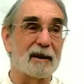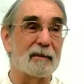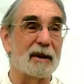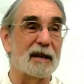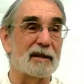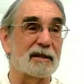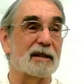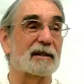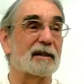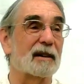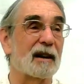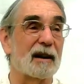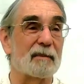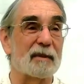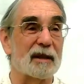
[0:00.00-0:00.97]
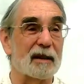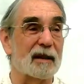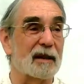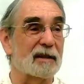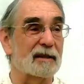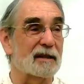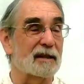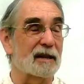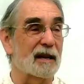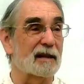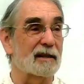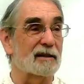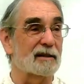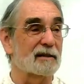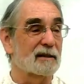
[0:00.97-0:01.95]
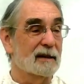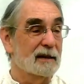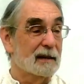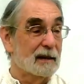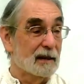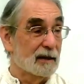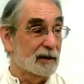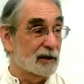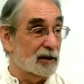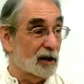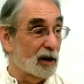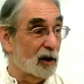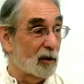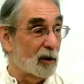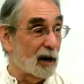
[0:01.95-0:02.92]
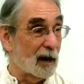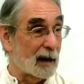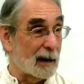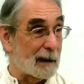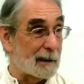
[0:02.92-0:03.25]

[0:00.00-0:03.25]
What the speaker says: amazing time in the 1980s. So